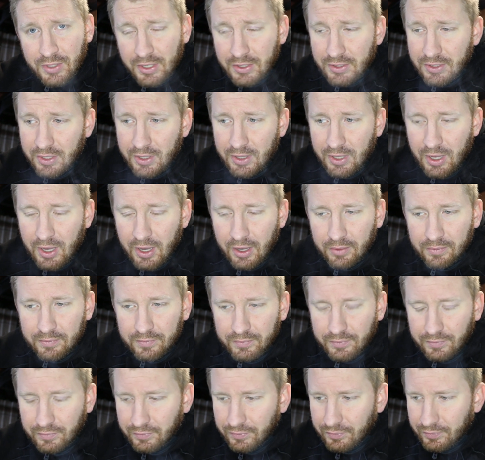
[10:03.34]
That's the thing.
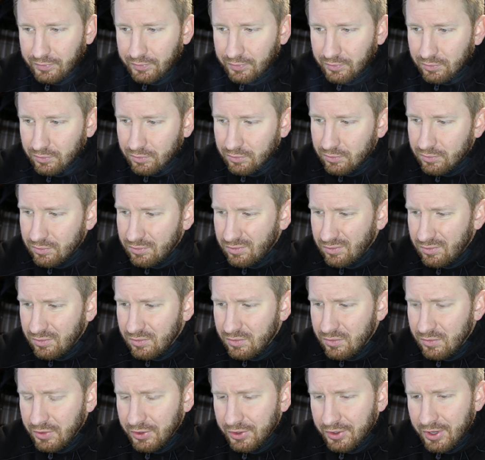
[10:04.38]

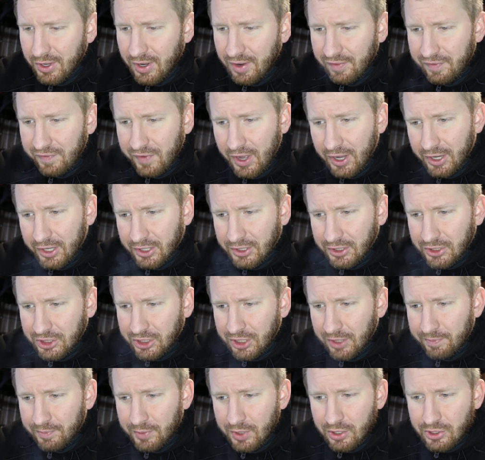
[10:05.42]
You're gonna fucking
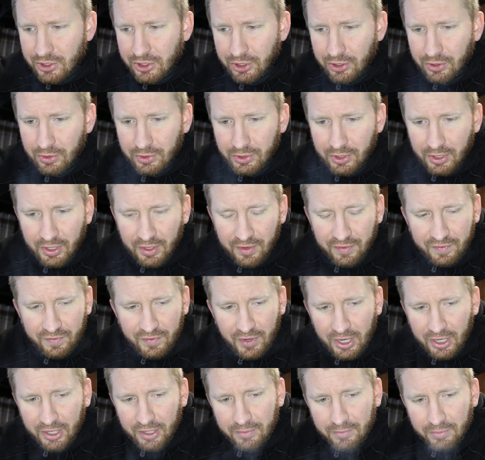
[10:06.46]
chip your tooth, you're gonna
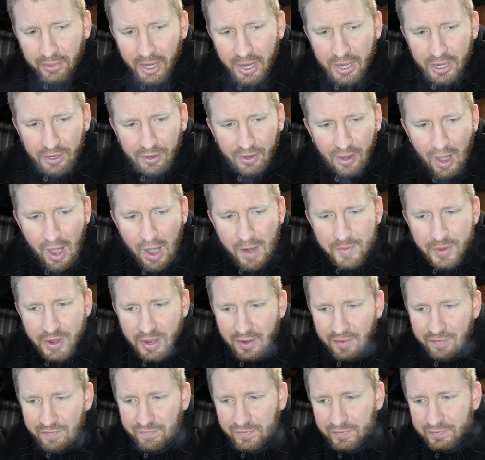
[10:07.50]
fucking break your arm, you're
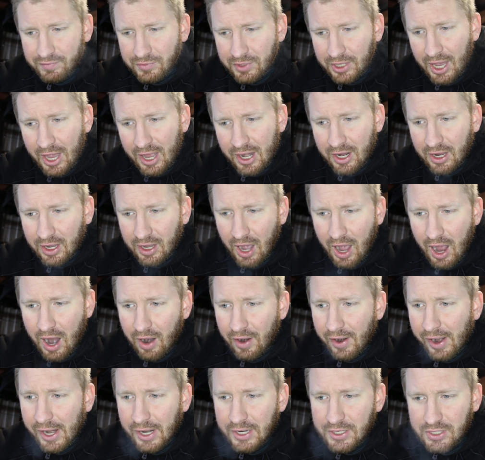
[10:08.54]
gonna get in a
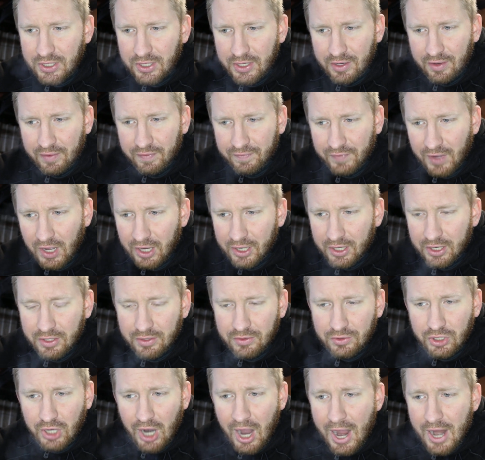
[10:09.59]
car accident, your
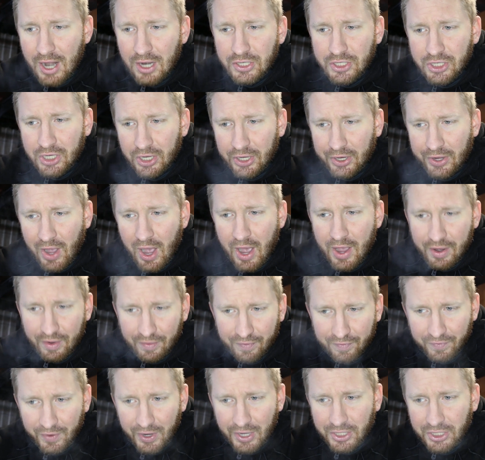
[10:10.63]
fucking dryer's gonna go out, your
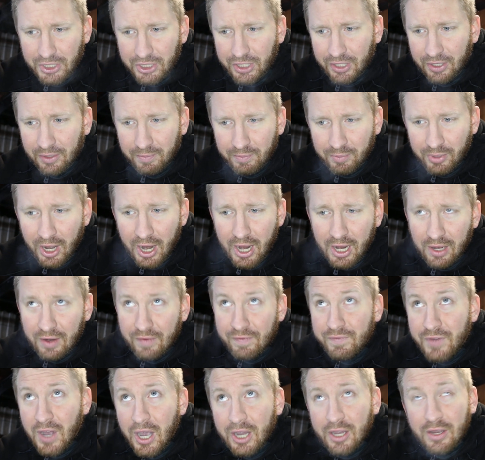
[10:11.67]
fridge is gonna break,
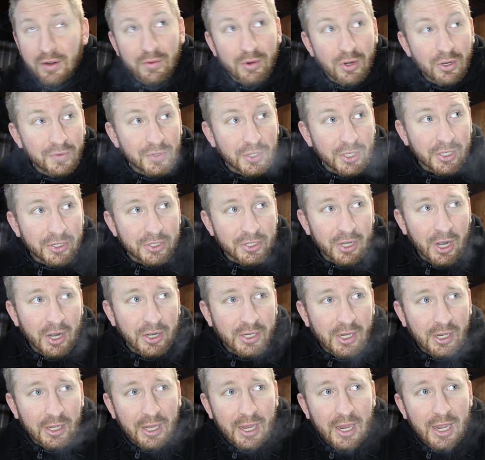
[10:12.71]
your fucking roof's gonna
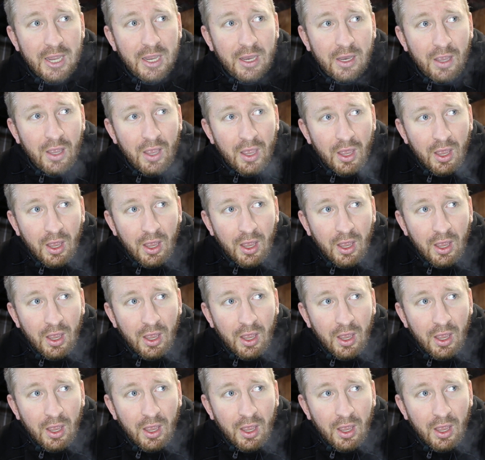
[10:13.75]
start to leak.